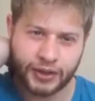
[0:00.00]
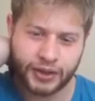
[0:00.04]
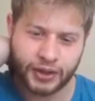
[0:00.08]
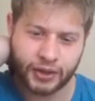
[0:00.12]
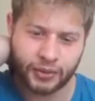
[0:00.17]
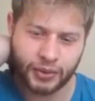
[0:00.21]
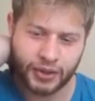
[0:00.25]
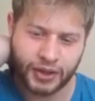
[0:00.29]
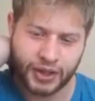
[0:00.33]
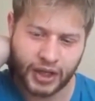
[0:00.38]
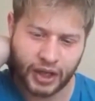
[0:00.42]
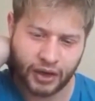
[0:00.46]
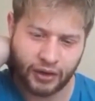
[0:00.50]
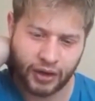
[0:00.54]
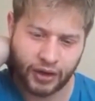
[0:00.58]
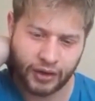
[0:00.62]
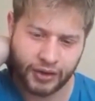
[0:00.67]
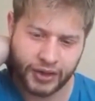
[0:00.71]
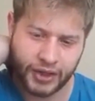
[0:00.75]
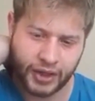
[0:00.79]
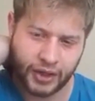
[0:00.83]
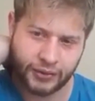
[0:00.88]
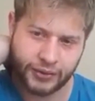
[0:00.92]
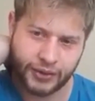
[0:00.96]
So we'd carry
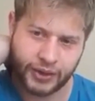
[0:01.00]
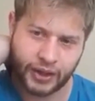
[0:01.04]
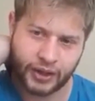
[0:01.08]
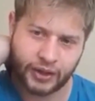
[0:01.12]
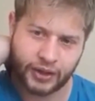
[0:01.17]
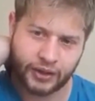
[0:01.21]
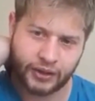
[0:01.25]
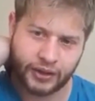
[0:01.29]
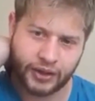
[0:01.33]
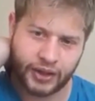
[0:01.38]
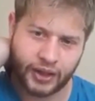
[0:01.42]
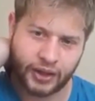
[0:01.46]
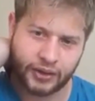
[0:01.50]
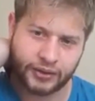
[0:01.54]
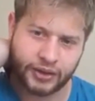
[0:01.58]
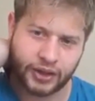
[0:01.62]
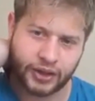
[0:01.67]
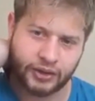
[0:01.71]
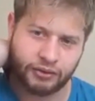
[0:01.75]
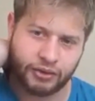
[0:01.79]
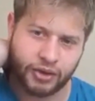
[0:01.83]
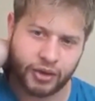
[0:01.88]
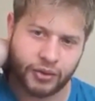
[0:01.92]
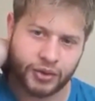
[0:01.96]
on down that
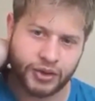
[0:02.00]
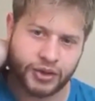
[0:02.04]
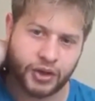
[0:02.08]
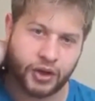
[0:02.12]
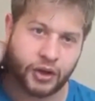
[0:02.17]
route.